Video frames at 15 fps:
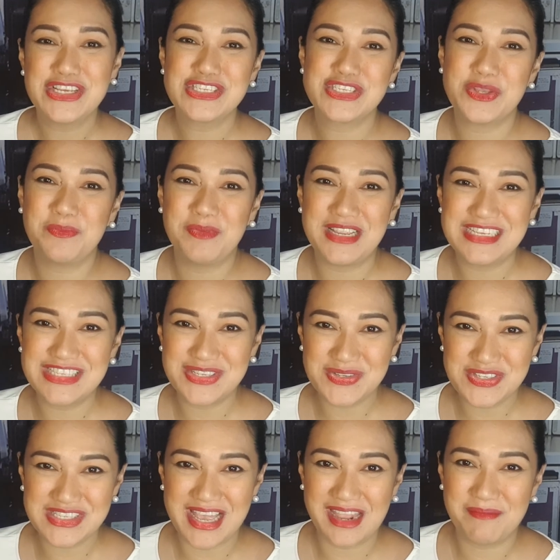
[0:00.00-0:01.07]
So please do
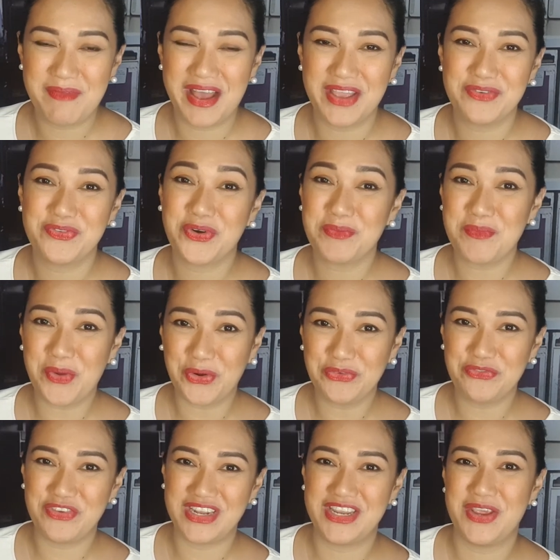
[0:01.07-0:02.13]
stand by for more
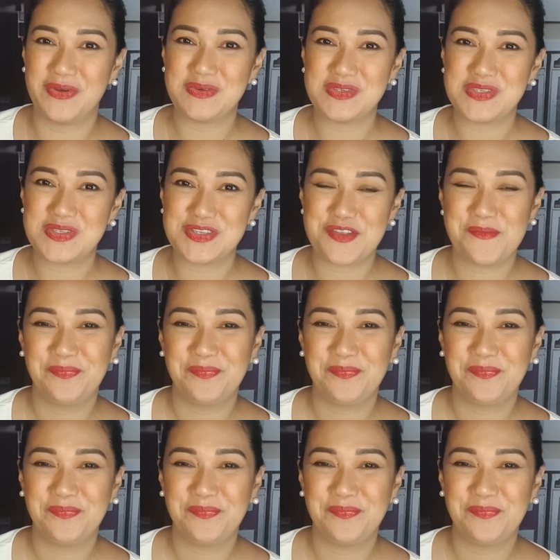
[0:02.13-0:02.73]
videos.